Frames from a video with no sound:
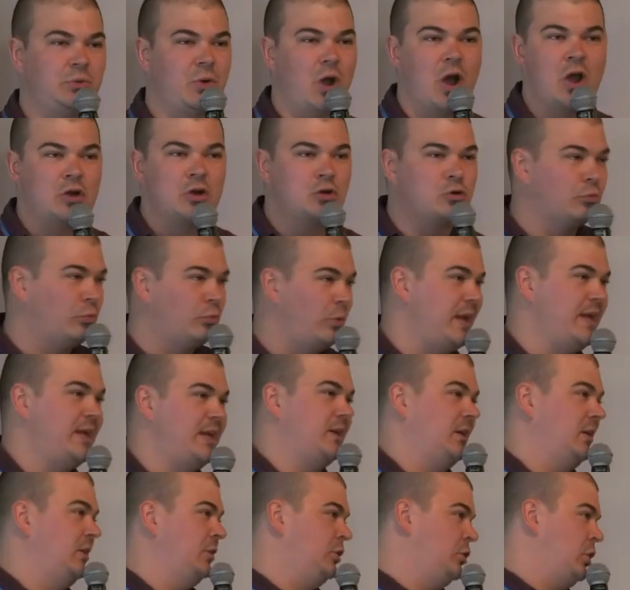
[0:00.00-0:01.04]
a
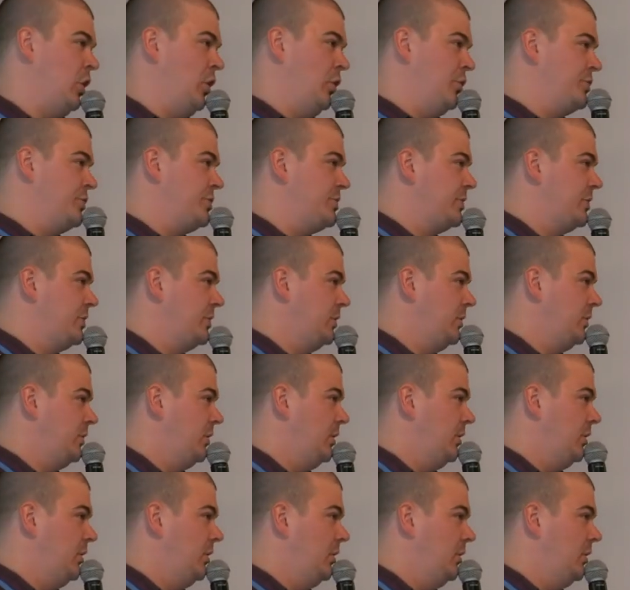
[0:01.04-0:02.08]
Greek God.
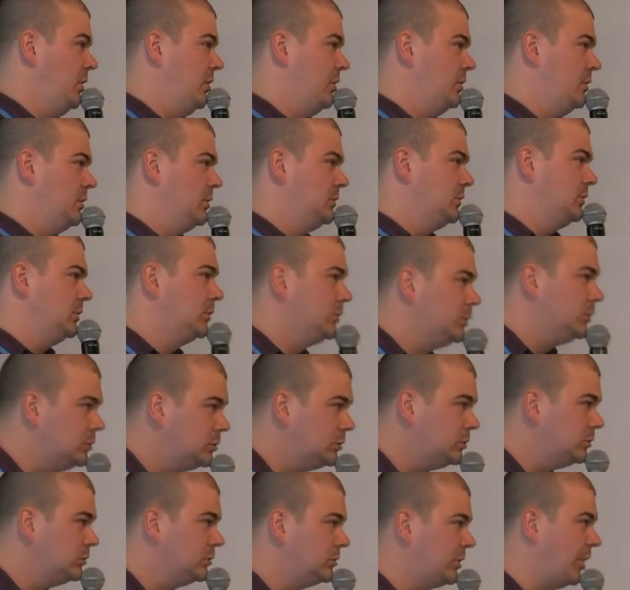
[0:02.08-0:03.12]

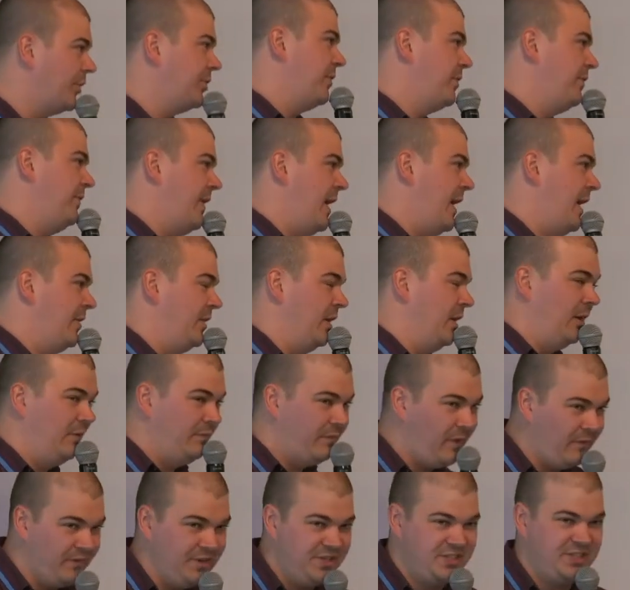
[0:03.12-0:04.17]
Oh, God the Father,
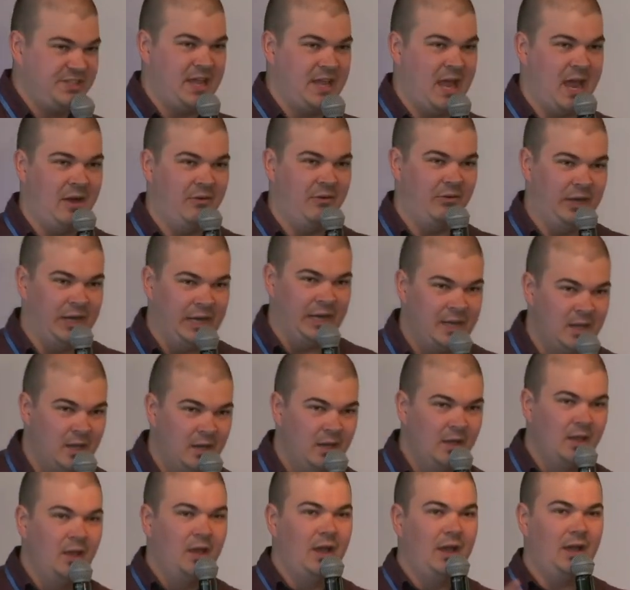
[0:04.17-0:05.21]
very scary.
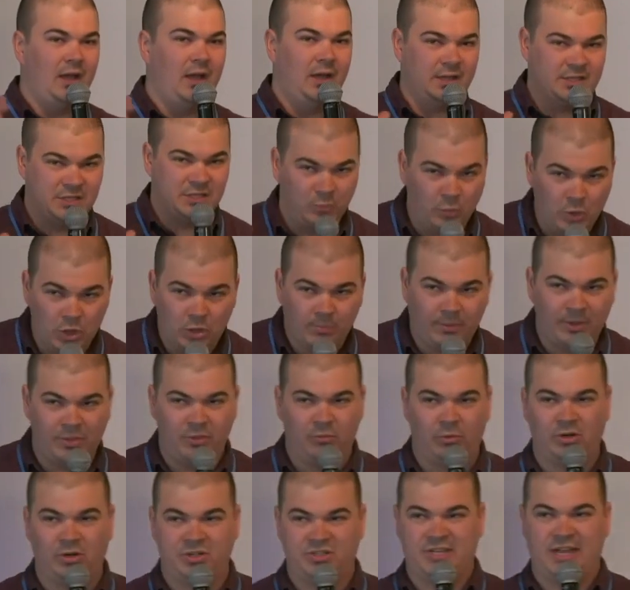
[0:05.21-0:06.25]
Has he woke up on
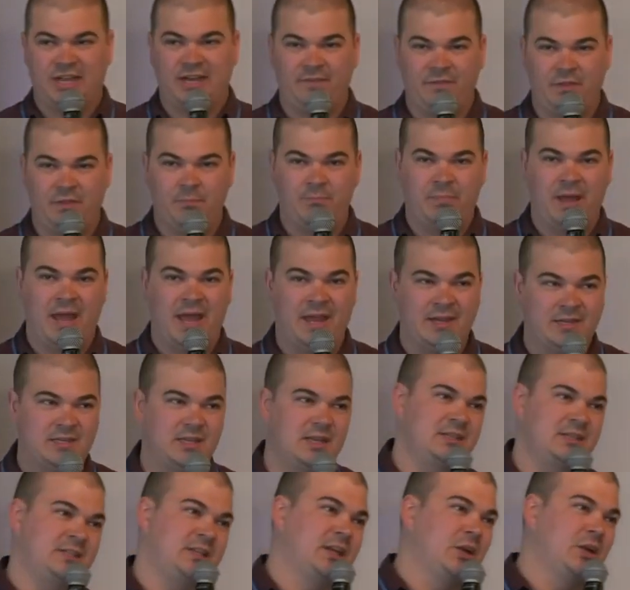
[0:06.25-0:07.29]
the wrong side of the bed? Is he going to